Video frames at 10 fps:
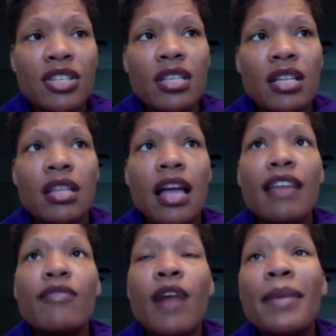a life.
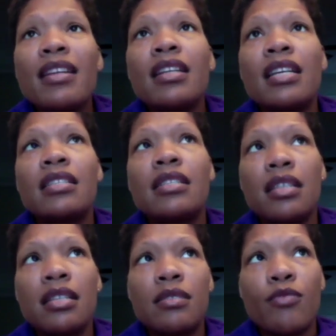I mean,
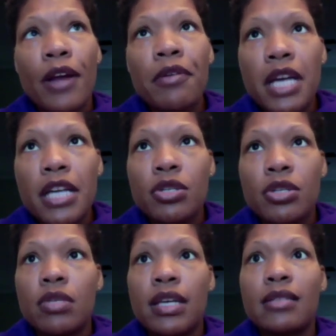it's recreational,
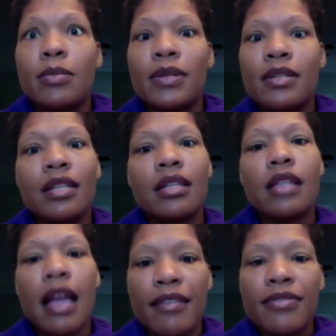yes, but it's a
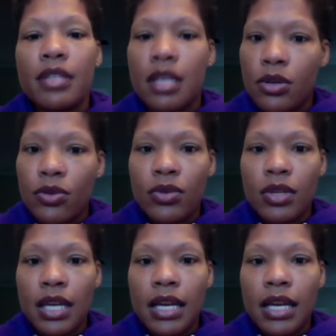life skill. And